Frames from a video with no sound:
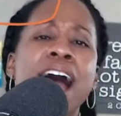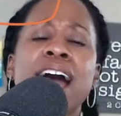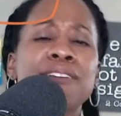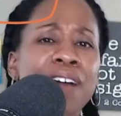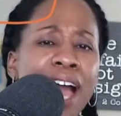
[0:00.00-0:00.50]

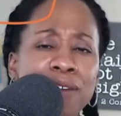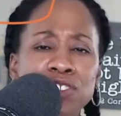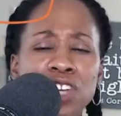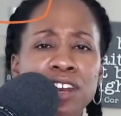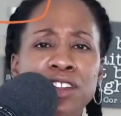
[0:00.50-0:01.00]
If I haven't
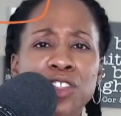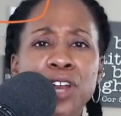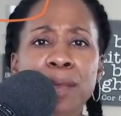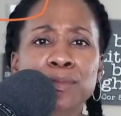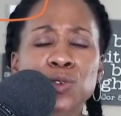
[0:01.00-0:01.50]
shouted out their
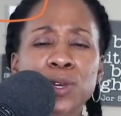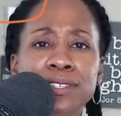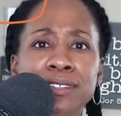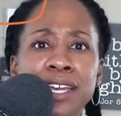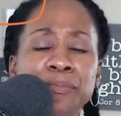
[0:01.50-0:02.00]
names
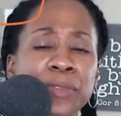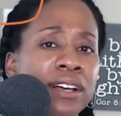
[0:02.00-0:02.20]
recently,